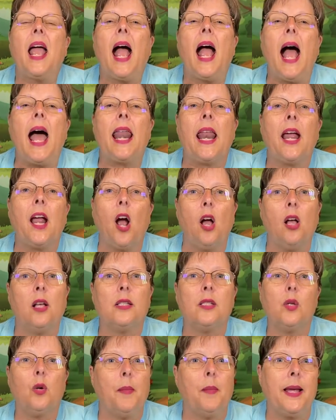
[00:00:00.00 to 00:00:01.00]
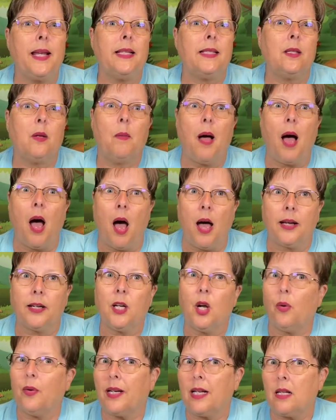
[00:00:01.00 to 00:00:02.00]
And I also made some
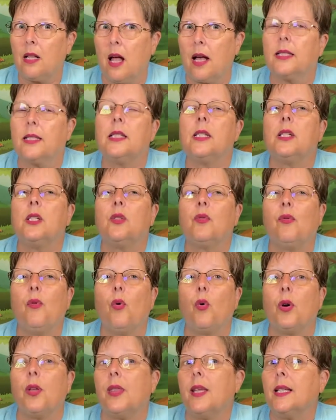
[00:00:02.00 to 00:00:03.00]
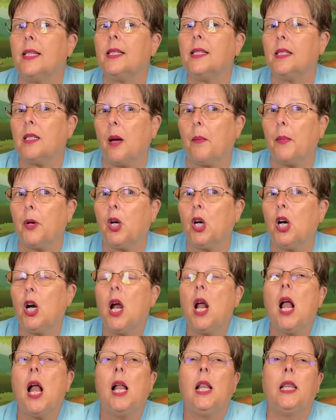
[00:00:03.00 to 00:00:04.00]
ongoing classes for this summer,
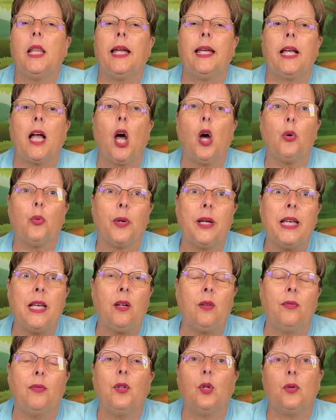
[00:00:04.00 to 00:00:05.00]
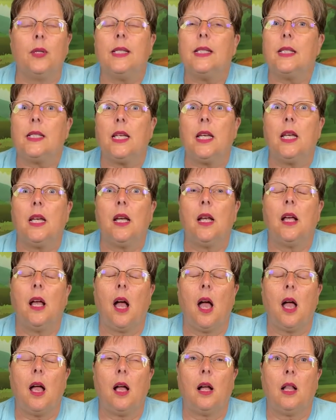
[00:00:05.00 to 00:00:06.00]
like a reading fluency
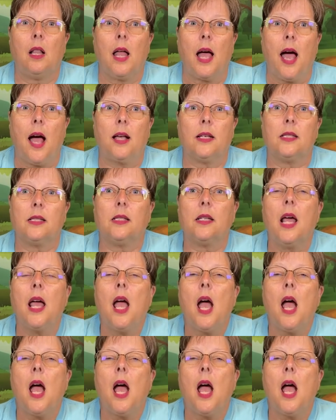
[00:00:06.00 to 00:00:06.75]
class,